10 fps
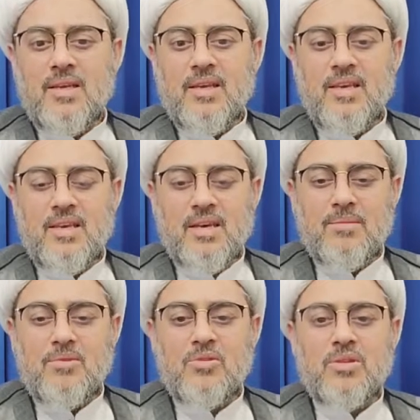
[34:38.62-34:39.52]
he
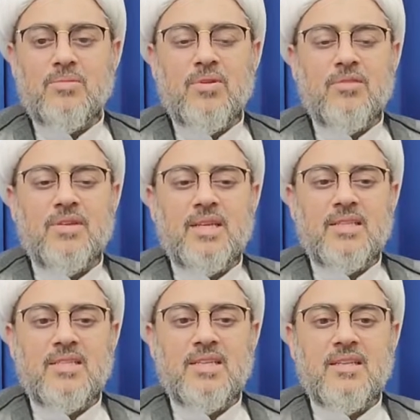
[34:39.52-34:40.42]
comes to the Prophet
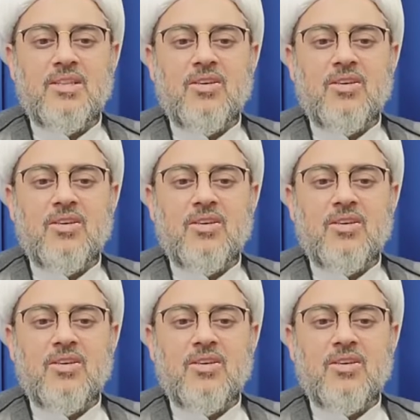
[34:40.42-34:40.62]
and said,